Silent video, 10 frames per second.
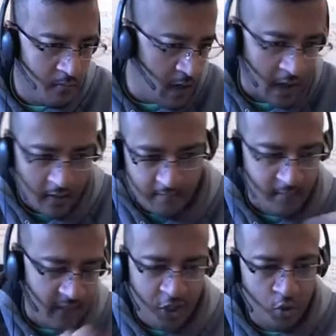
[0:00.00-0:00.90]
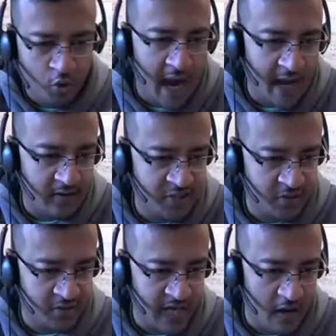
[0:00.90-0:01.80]
UI
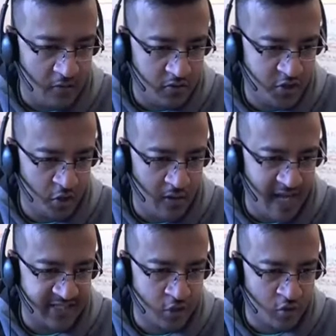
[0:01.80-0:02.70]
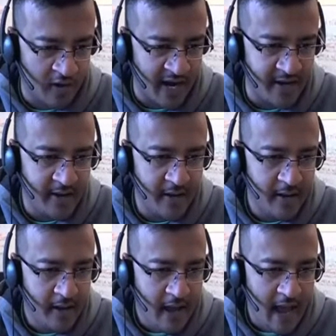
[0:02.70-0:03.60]
to now show as grid,
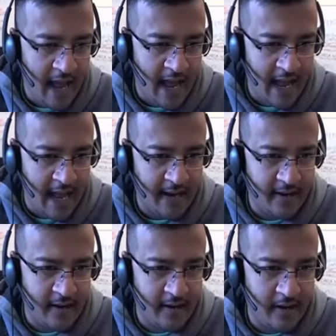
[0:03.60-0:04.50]
and